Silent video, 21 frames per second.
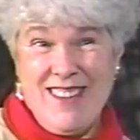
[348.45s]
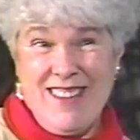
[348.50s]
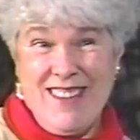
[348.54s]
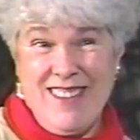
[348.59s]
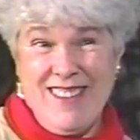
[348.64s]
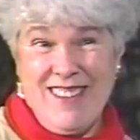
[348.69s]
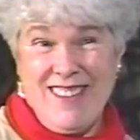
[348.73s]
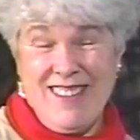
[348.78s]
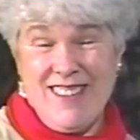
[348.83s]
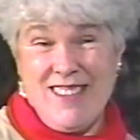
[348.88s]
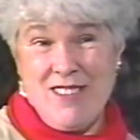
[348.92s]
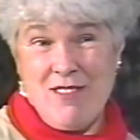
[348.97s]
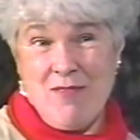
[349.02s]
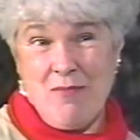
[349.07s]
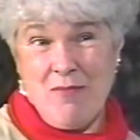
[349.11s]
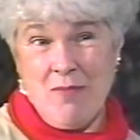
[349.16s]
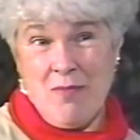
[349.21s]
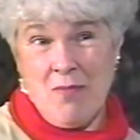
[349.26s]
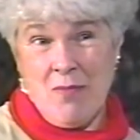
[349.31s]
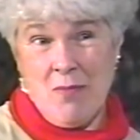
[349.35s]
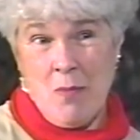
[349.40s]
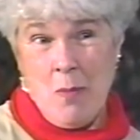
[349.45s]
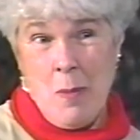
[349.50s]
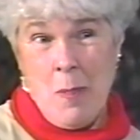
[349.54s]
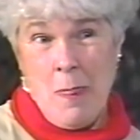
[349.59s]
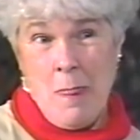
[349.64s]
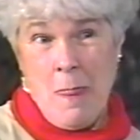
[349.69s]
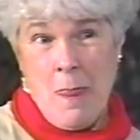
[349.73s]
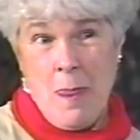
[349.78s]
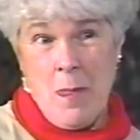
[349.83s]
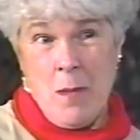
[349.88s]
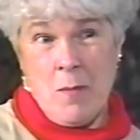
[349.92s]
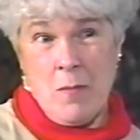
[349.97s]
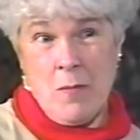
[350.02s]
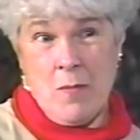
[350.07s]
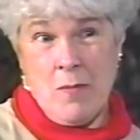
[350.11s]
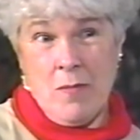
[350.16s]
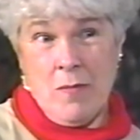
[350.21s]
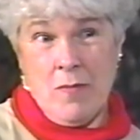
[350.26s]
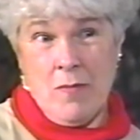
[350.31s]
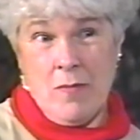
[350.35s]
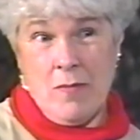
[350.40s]
So was that is that why you got
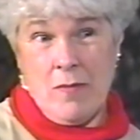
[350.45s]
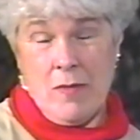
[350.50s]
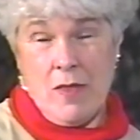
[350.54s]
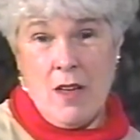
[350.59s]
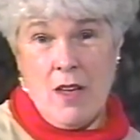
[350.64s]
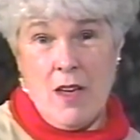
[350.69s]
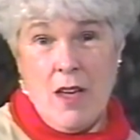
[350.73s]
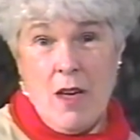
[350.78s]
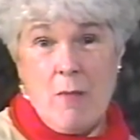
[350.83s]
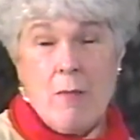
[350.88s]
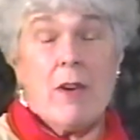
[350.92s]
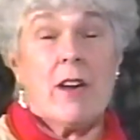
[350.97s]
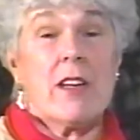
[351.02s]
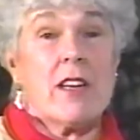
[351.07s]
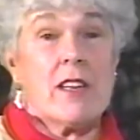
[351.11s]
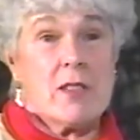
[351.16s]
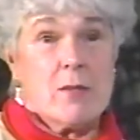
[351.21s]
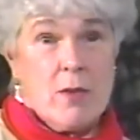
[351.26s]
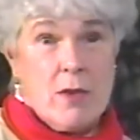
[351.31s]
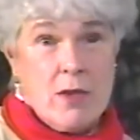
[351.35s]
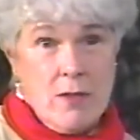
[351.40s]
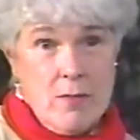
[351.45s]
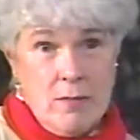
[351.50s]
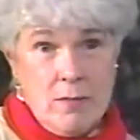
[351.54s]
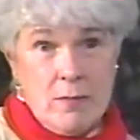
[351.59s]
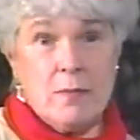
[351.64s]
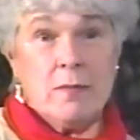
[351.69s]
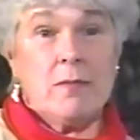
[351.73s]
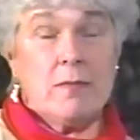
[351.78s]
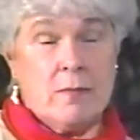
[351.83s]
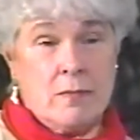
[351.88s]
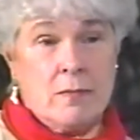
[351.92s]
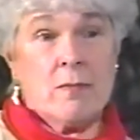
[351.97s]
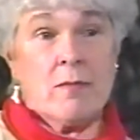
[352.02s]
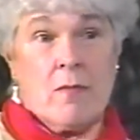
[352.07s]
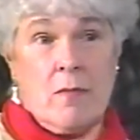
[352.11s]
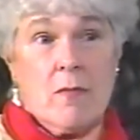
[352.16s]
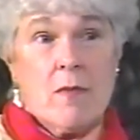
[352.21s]
involved in the music? Because of this, or was